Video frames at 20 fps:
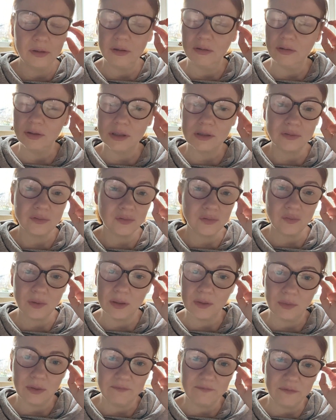God, I don't know when
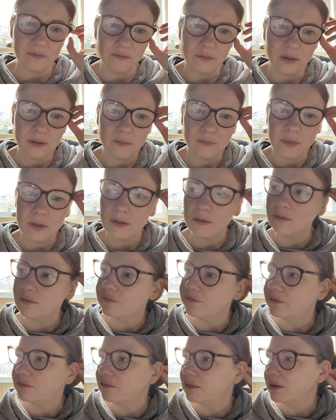I went for a run. When did I go
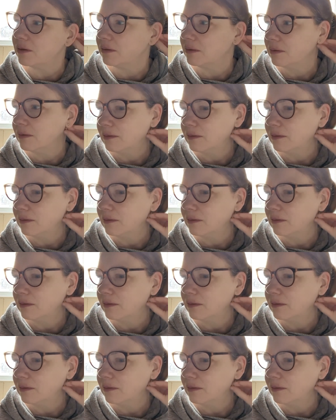for a run?